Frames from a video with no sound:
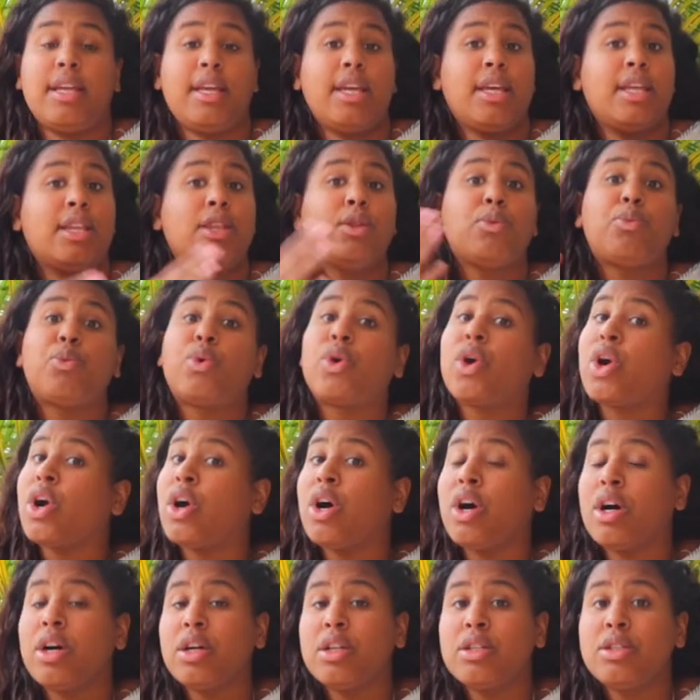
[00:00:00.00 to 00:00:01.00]
in the
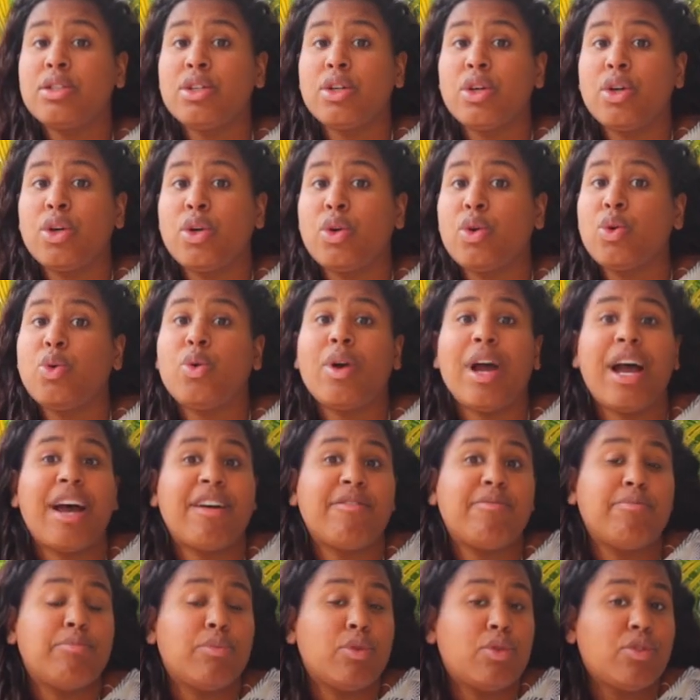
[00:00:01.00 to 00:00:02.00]
world who
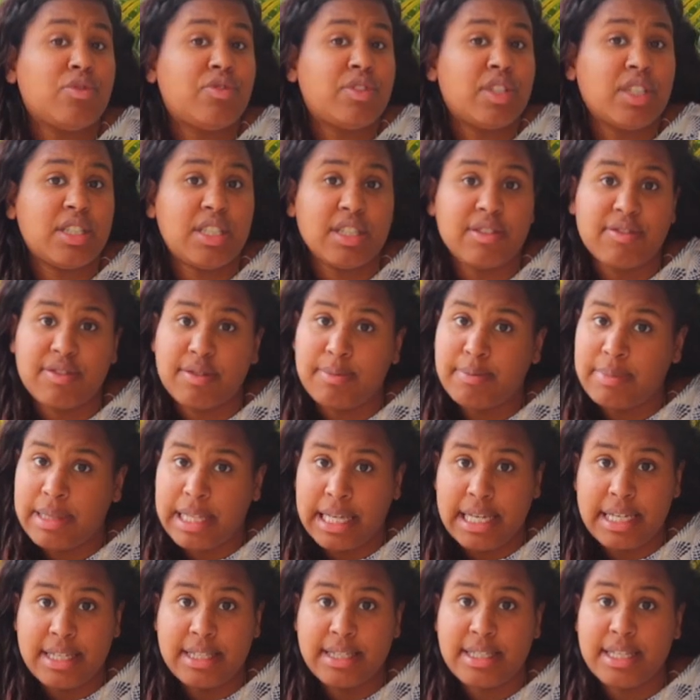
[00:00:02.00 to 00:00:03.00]
have moved to different
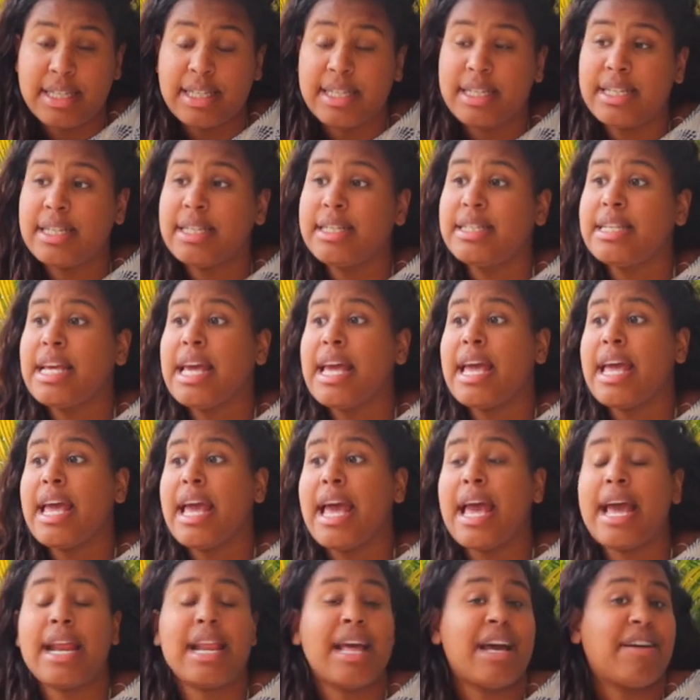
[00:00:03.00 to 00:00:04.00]
places
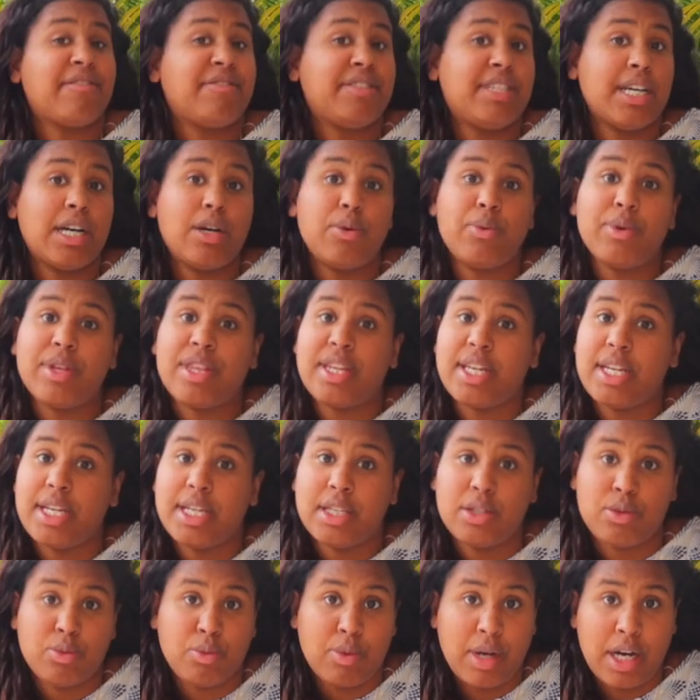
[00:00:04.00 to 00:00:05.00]
and have dealt with it
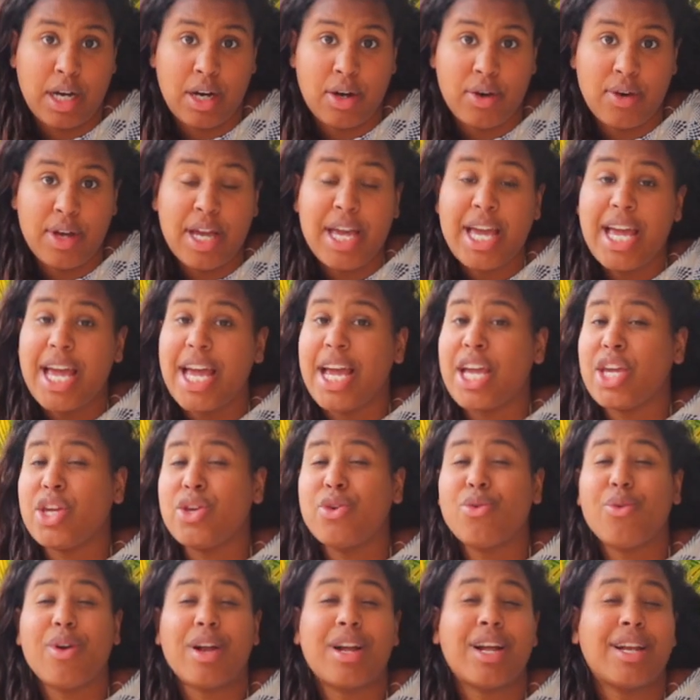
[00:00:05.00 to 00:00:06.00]
as well, and
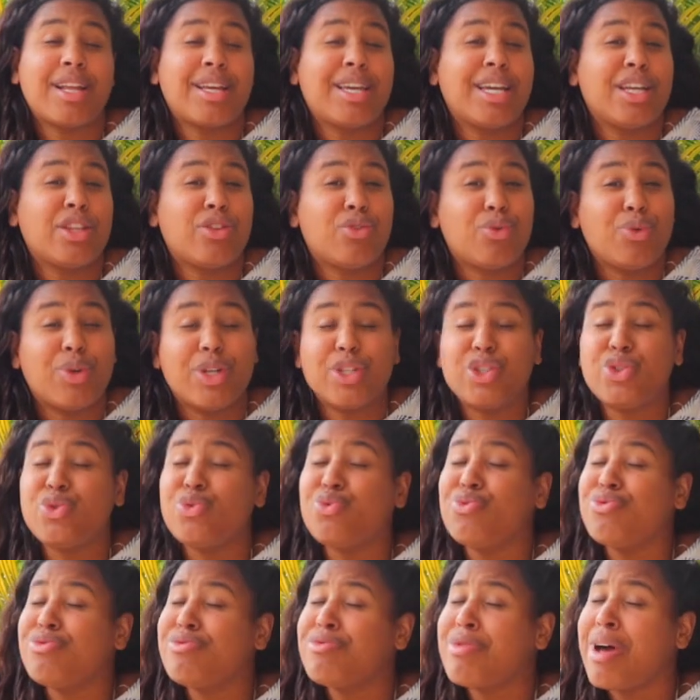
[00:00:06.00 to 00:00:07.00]
you are going to get through it.
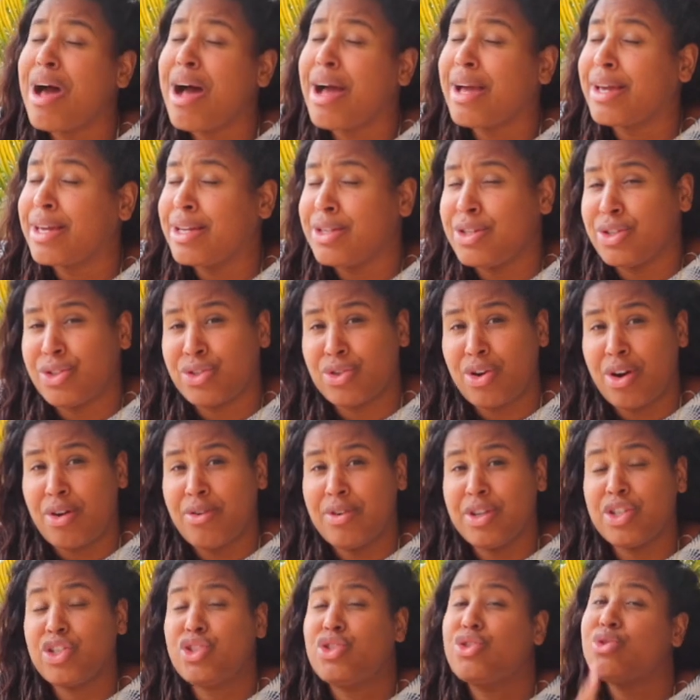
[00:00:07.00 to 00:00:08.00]
Do not get
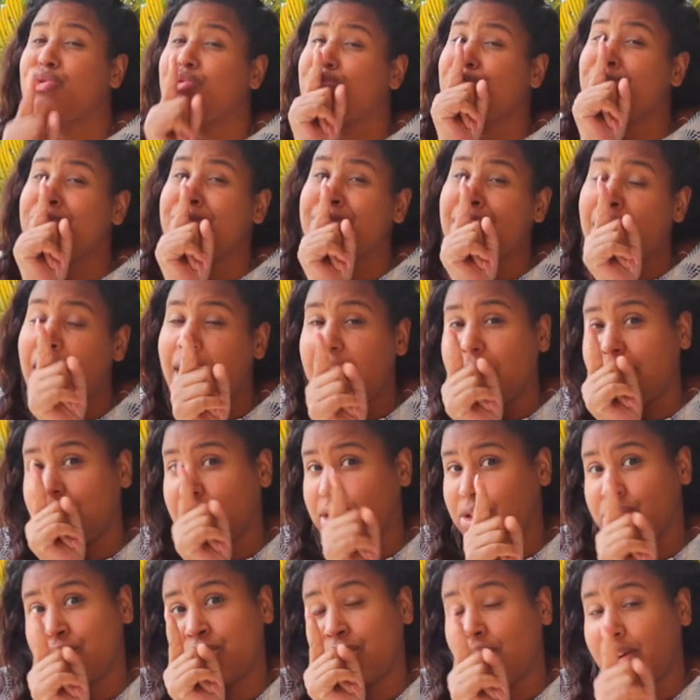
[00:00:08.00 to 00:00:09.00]
discouraged. Do not
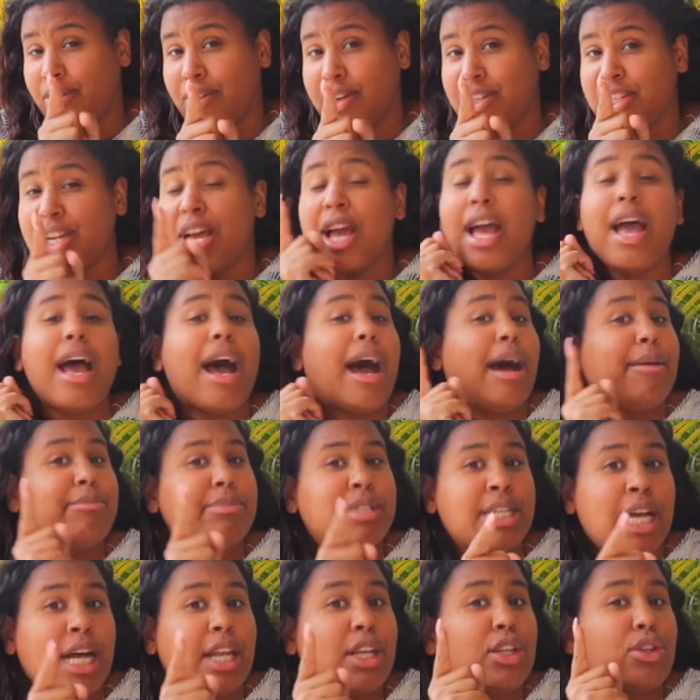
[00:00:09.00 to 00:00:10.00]
get discouraged. I'm
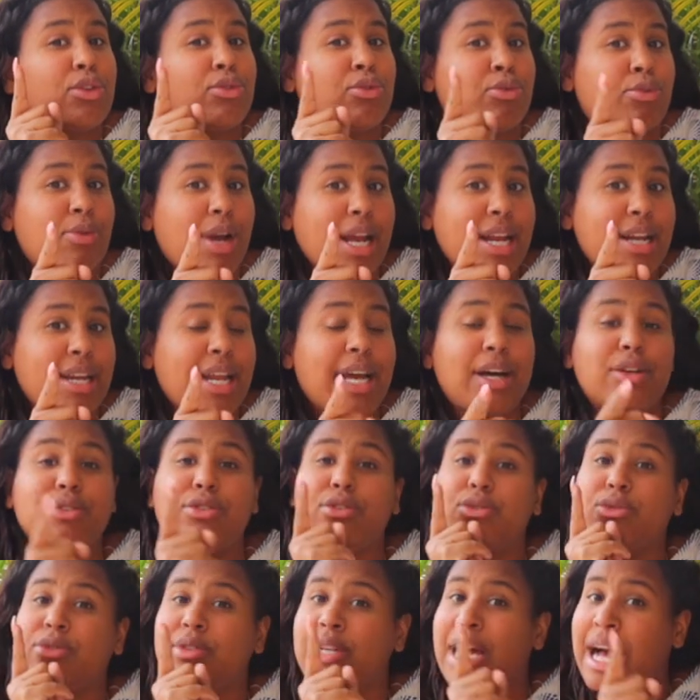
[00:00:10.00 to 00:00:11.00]
telling you right now,
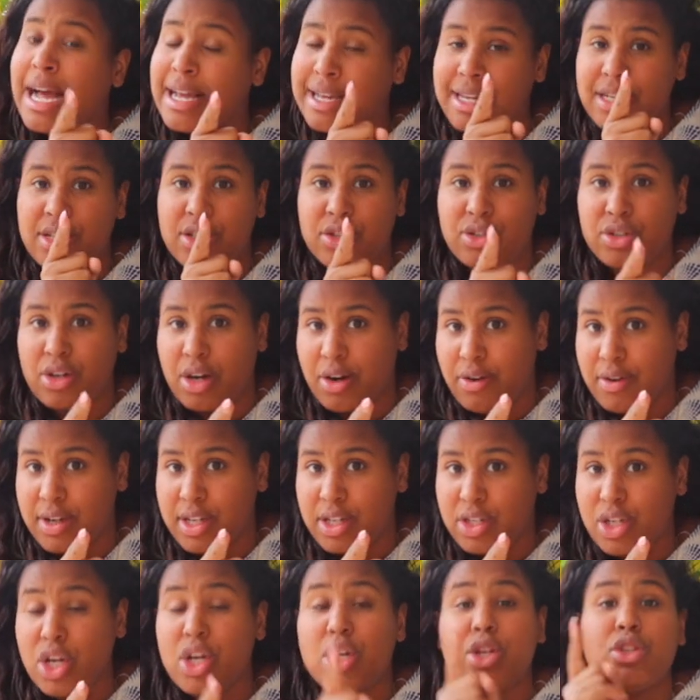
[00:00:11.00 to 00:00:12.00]
do not get
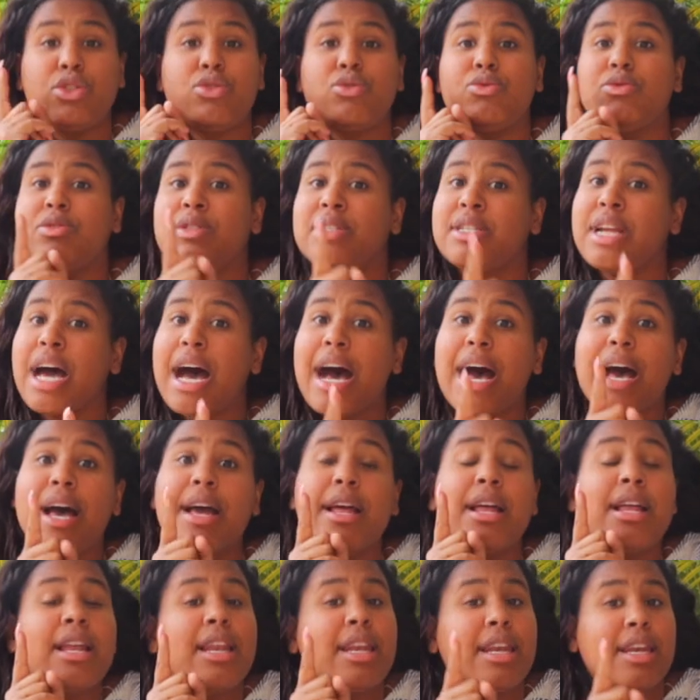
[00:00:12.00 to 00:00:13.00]
discouraged. Do
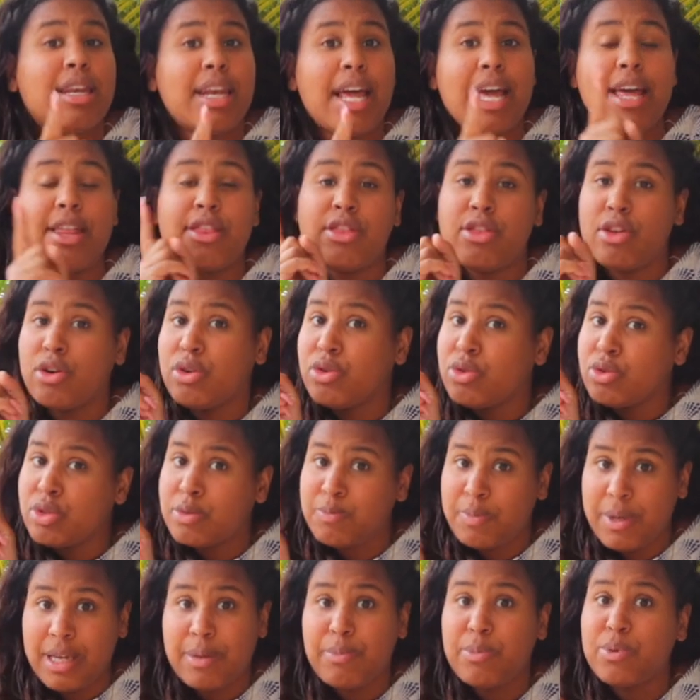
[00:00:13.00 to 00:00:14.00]
not let those
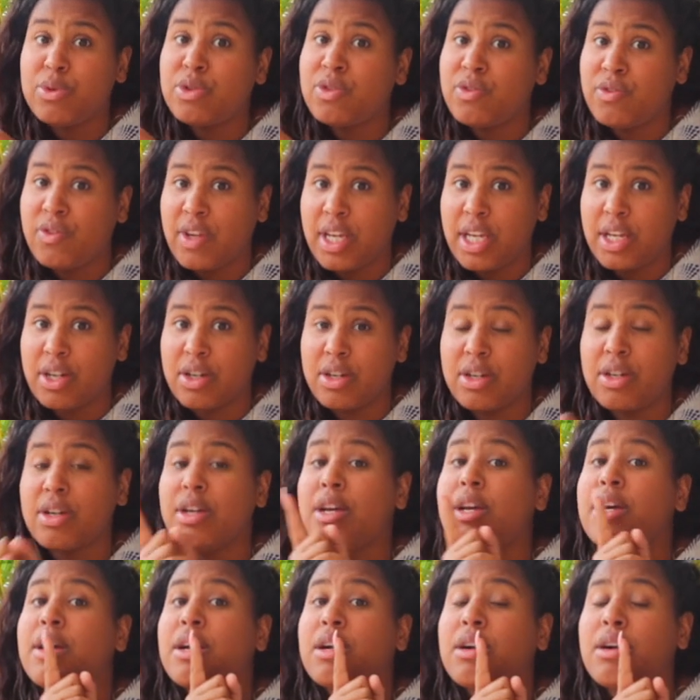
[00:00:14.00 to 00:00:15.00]
people's fear
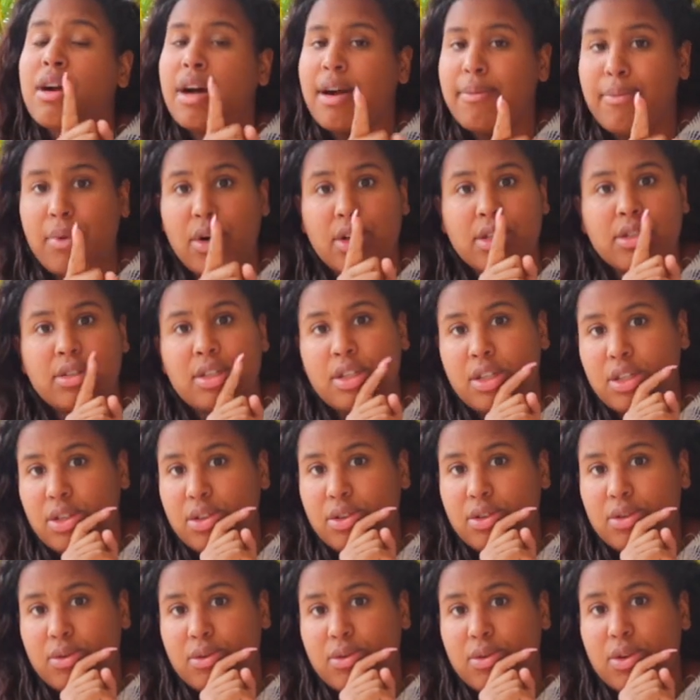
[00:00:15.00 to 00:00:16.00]
come onto
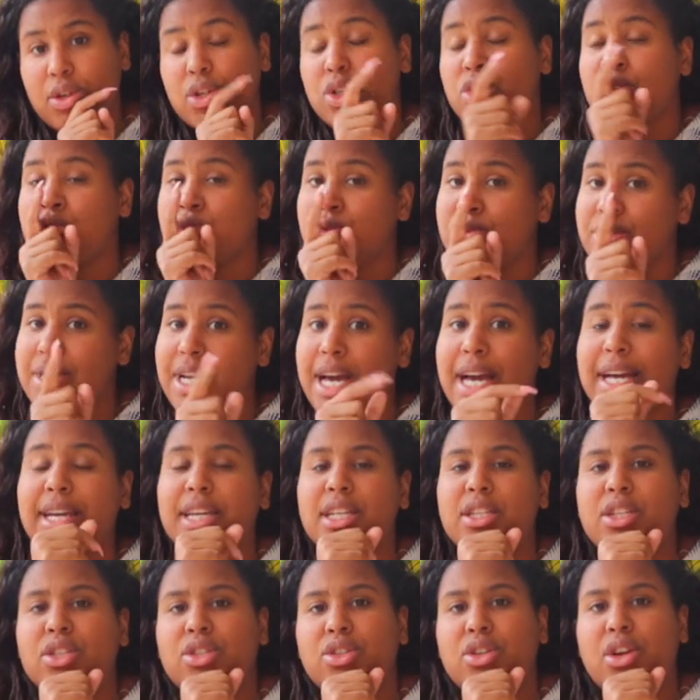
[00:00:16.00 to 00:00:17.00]
you. Do not
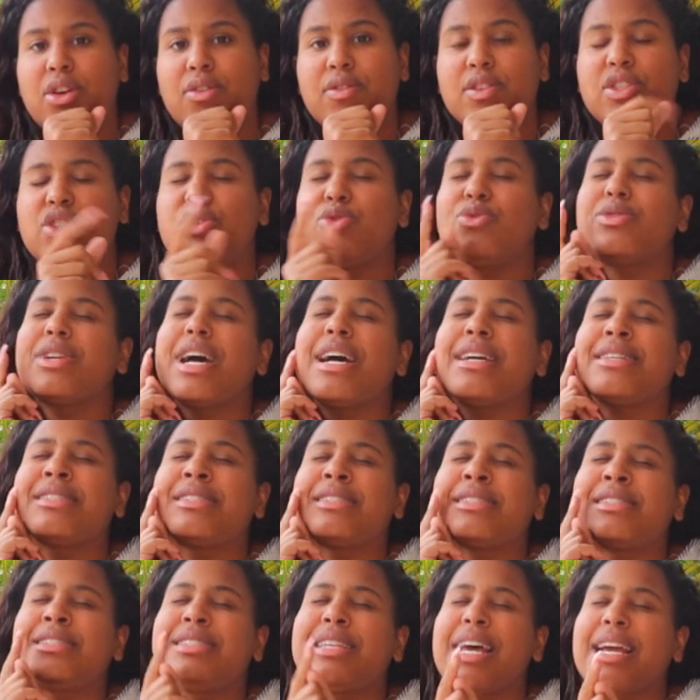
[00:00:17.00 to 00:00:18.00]
get discouraged. Do not
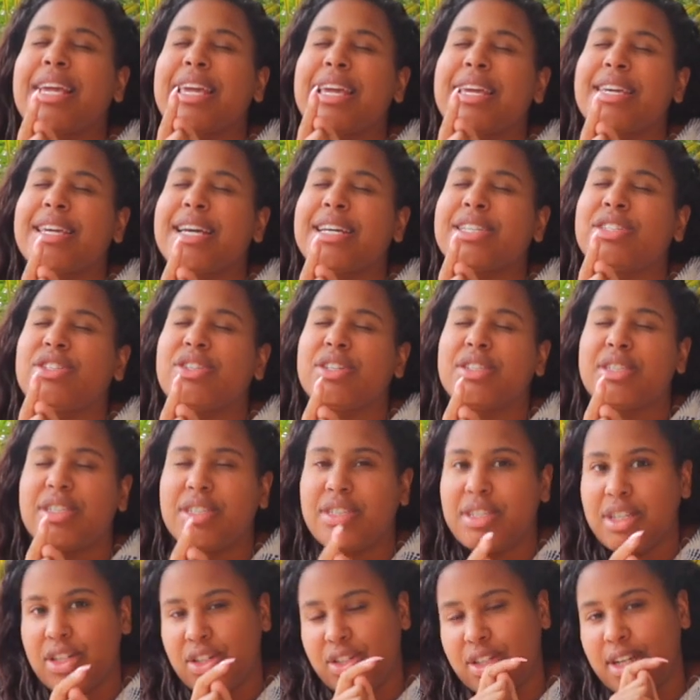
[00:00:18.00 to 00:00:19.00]
second guess your
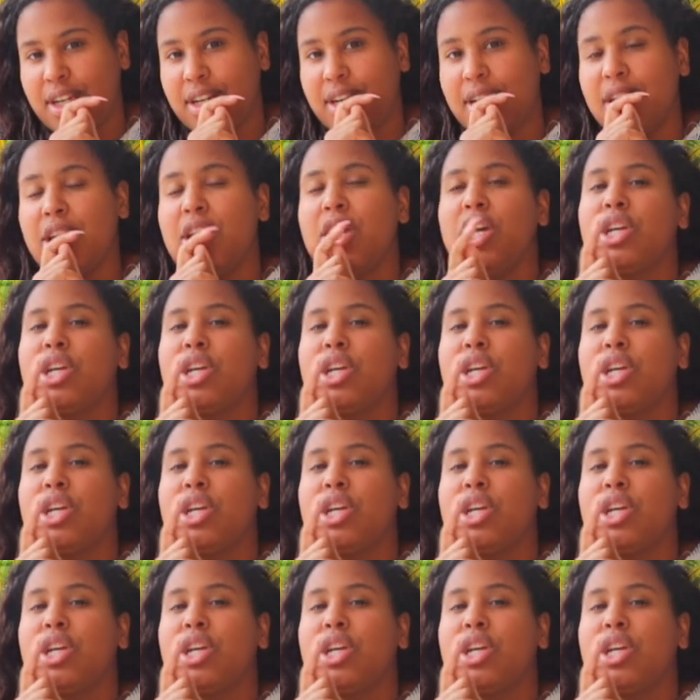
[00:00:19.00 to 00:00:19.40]
decision.